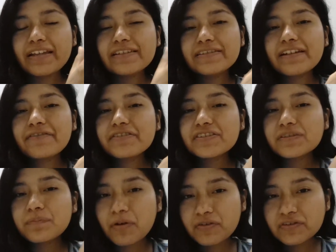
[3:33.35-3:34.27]
is the
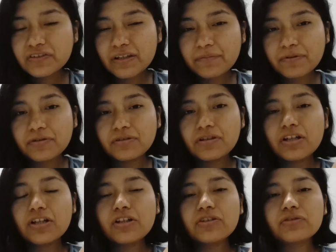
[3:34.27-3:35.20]
responsible
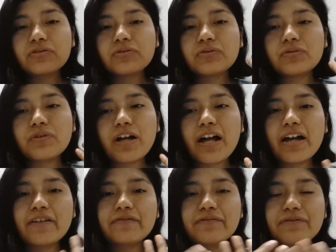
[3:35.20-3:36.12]
to
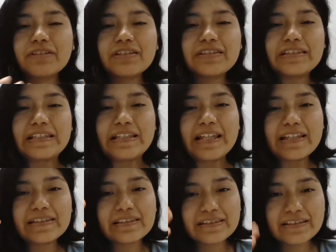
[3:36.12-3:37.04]
have this
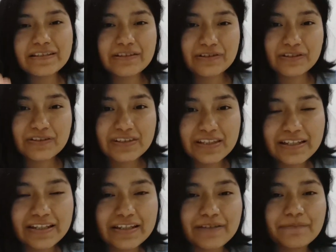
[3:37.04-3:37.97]
less
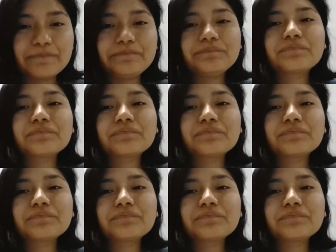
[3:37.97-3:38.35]
cytotoxicity.